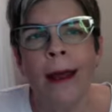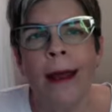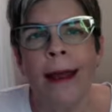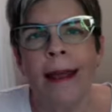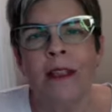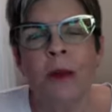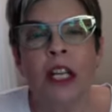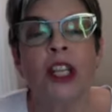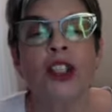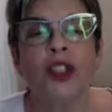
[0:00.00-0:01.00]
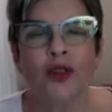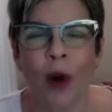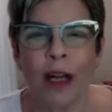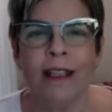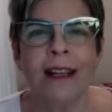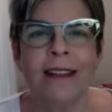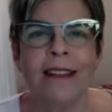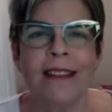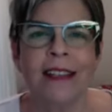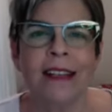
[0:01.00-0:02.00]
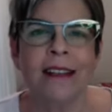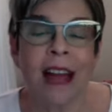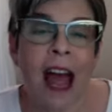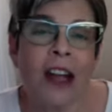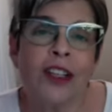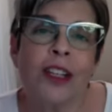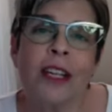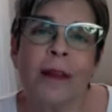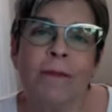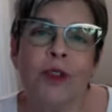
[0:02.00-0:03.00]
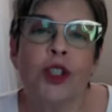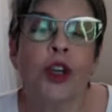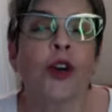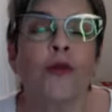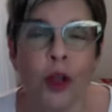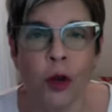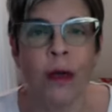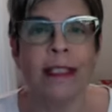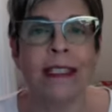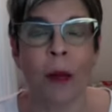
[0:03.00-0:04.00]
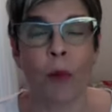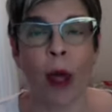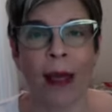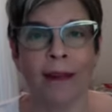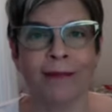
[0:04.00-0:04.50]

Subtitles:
it's been constructed to actually serve you in some way.